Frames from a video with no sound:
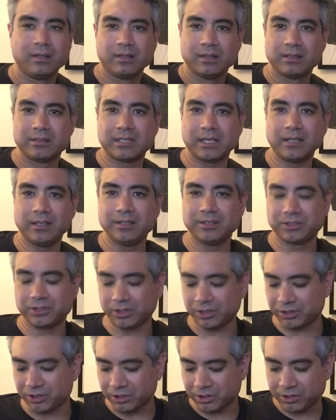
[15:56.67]
The Telly is
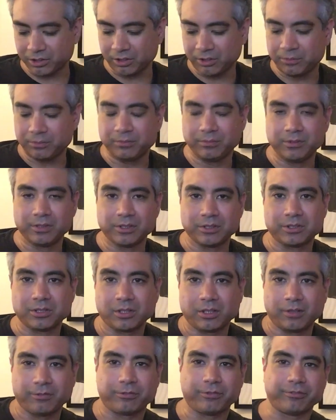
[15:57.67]
such a good
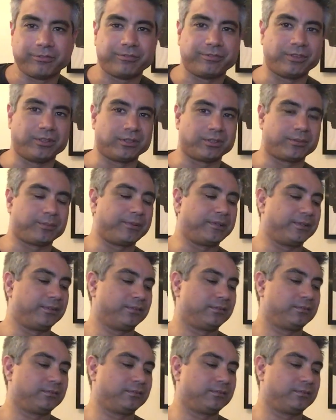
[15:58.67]
guitar for funk, man.